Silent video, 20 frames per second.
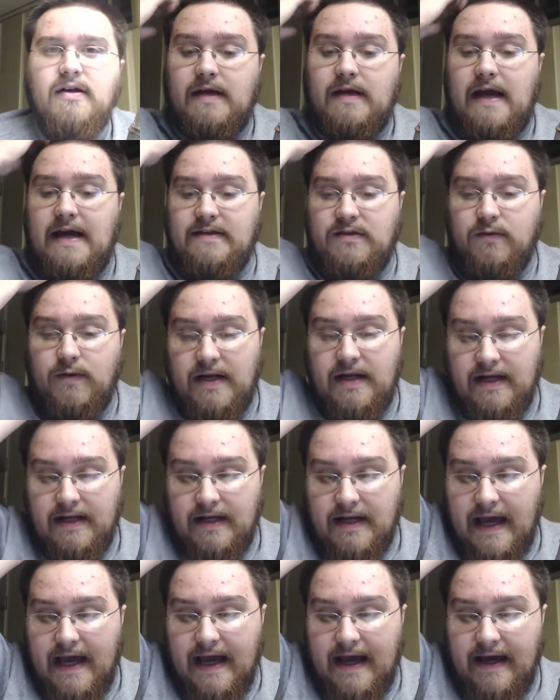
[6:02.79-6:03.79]
I
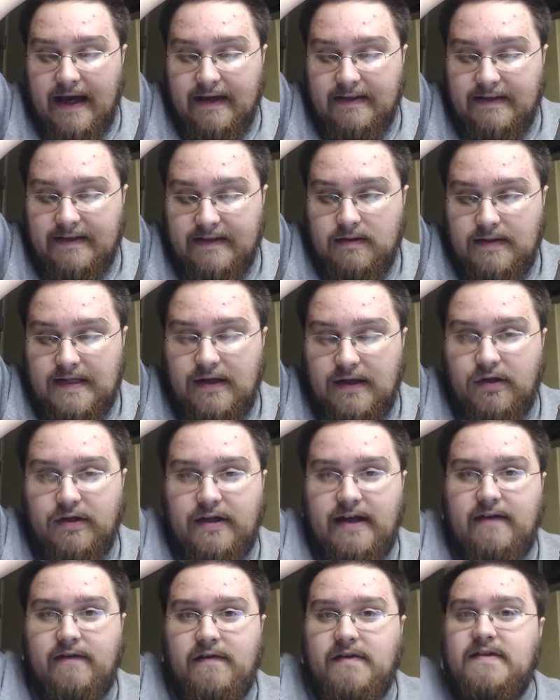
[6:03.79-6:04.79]
tweeted at Taylor
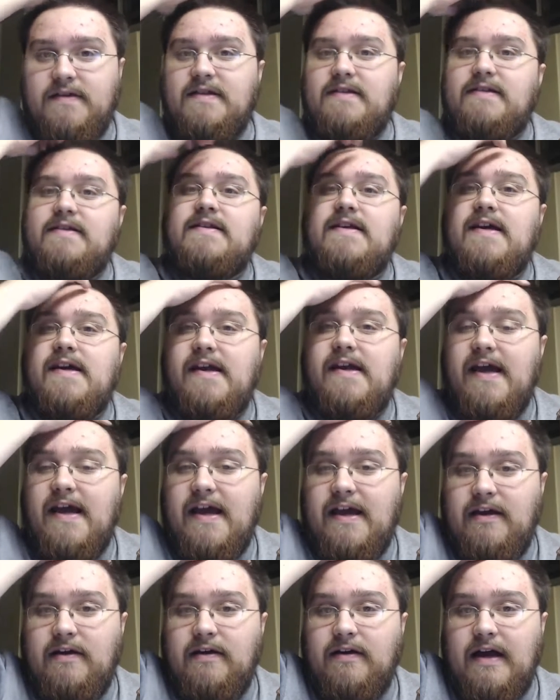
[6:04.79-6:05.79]
Davis and said,
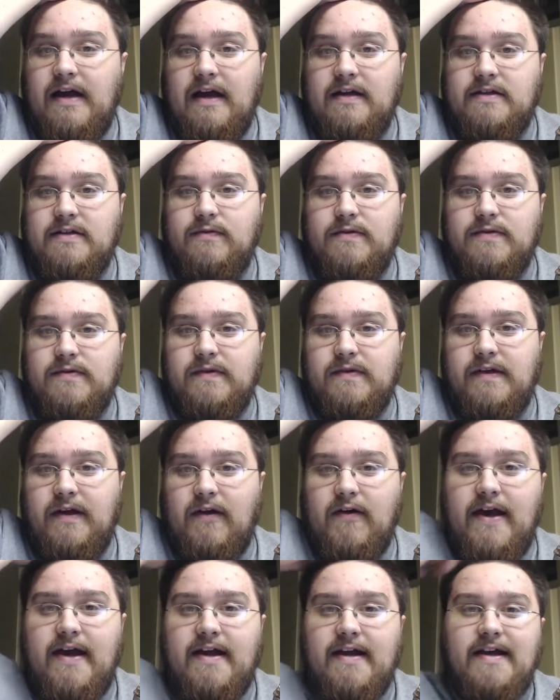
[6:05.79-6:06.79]
hey, concert was really
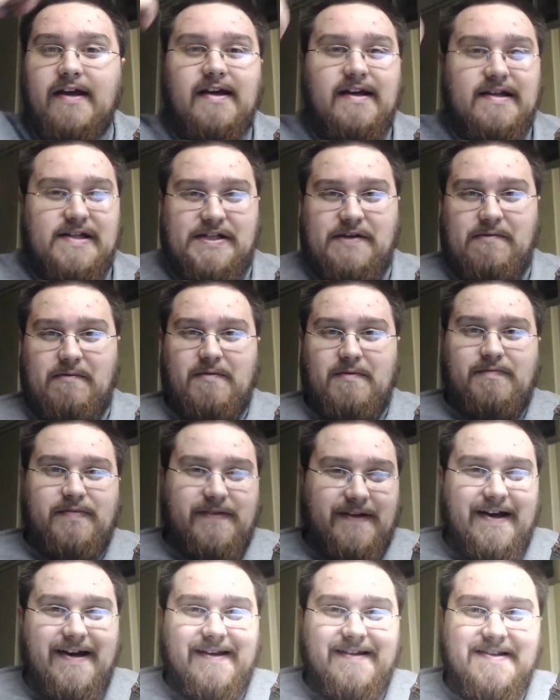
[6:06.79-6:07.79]
great. She
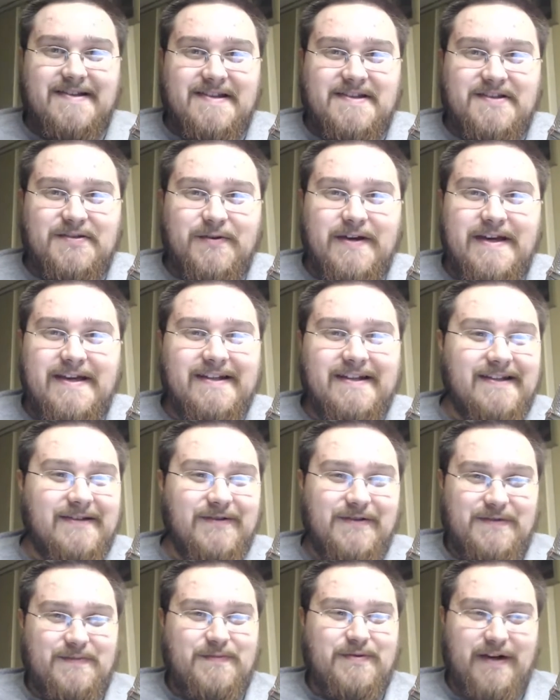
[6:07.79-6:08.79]
replied to the tweet. It
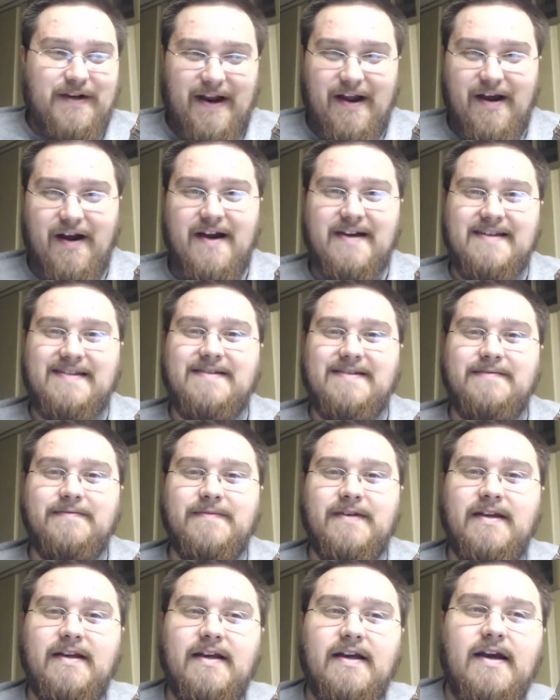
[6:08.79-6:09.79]
was pretty awesome.
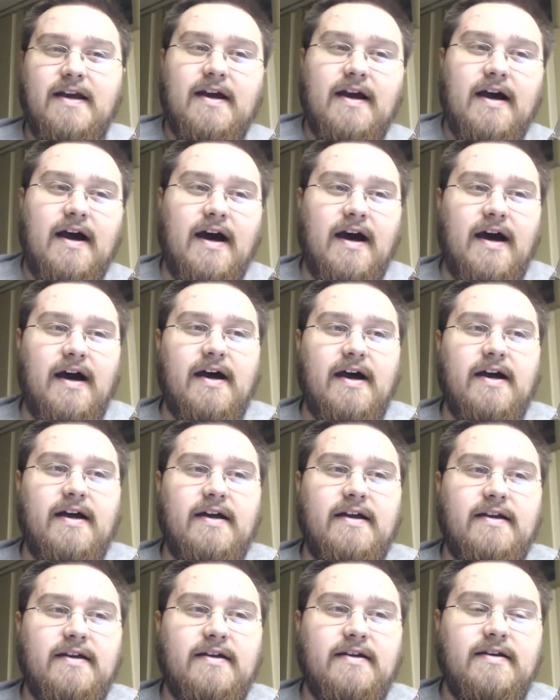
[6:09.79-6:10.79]

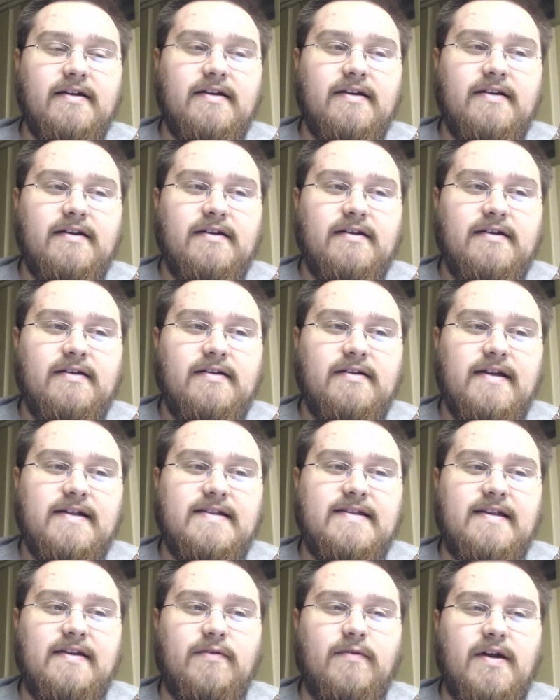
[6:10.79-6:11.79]

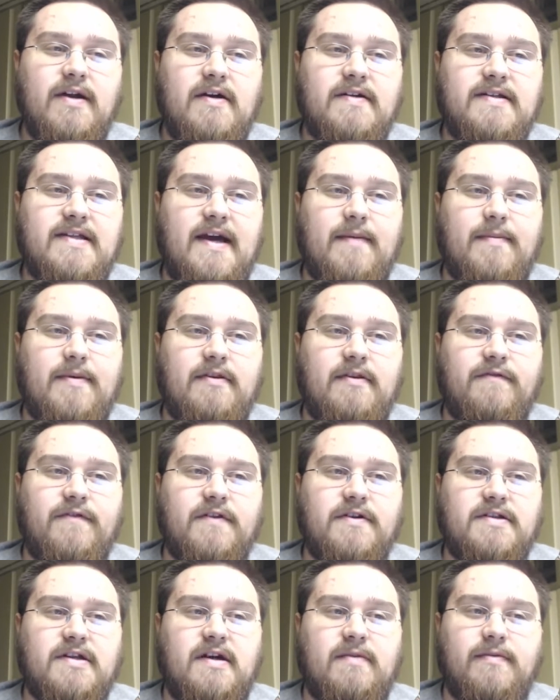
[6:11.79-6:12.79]
Let's see, what else happened the
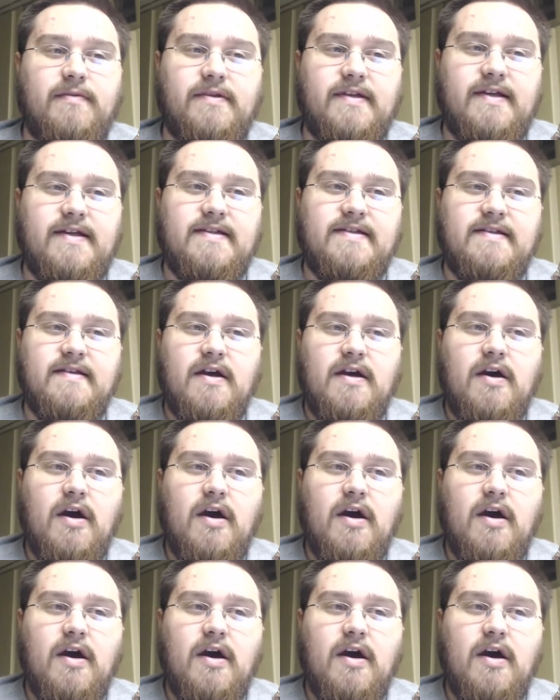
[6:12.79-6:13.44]
first couple days?